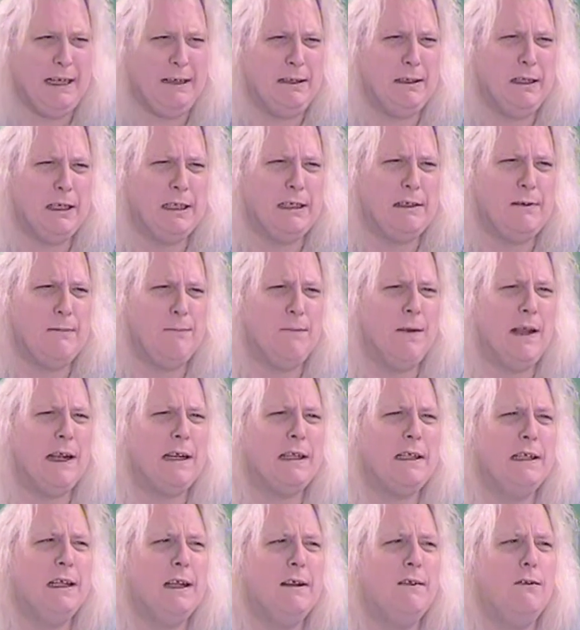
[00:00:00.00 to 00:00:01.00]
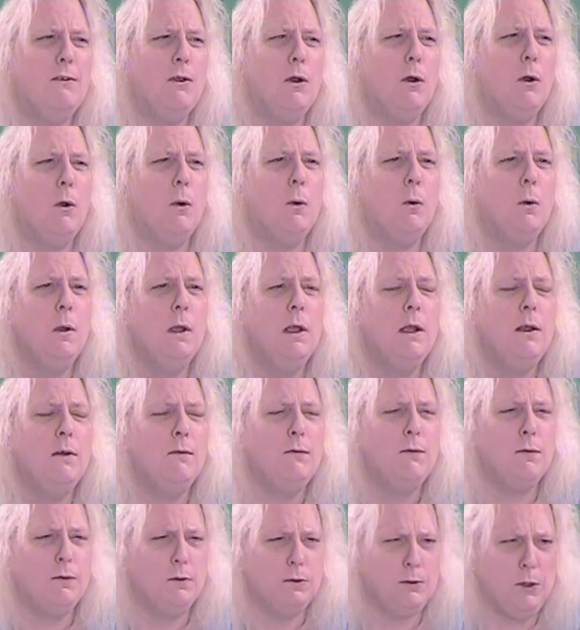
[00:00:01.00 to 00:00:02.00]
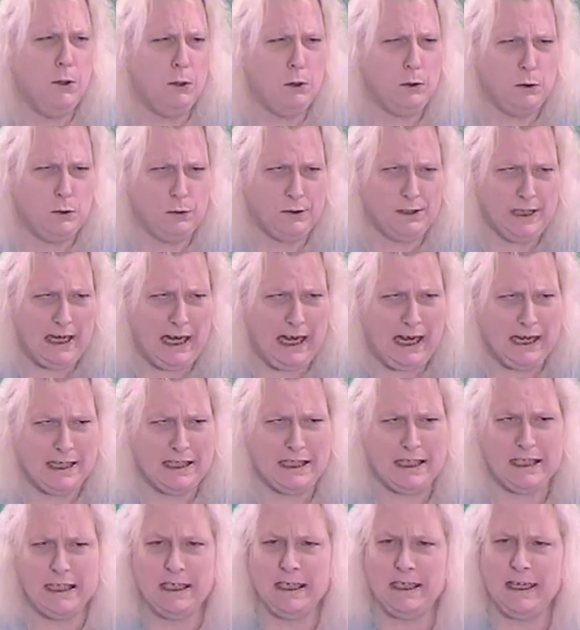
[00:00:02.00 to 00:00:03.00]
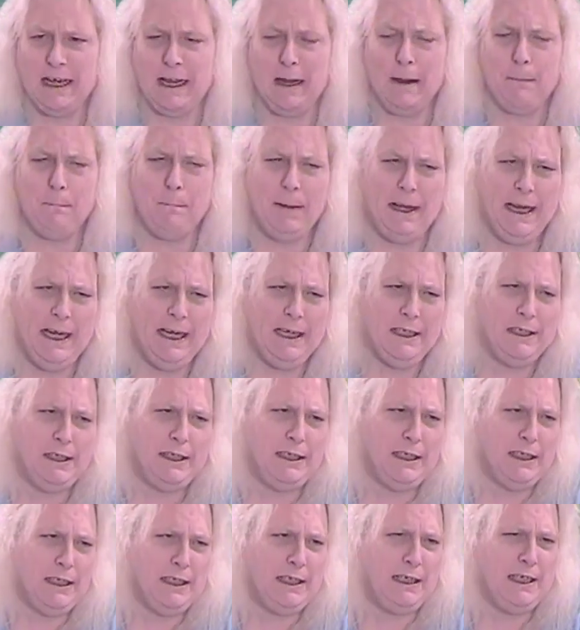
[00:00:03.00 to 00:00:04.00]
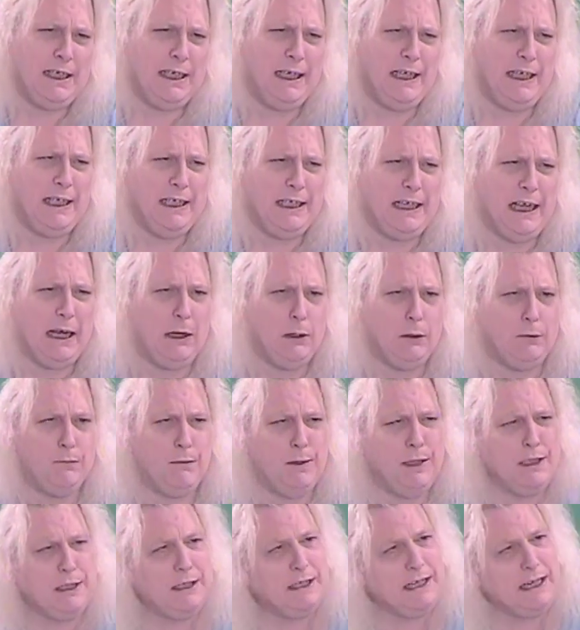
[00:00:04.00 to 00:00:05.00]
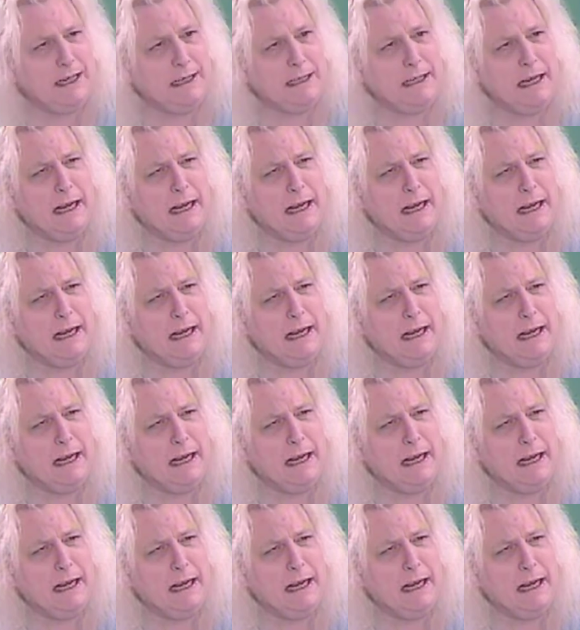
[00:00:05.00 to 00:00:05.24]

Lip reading: It does affect, though, the local taxes that are paid to the city and town of Winston.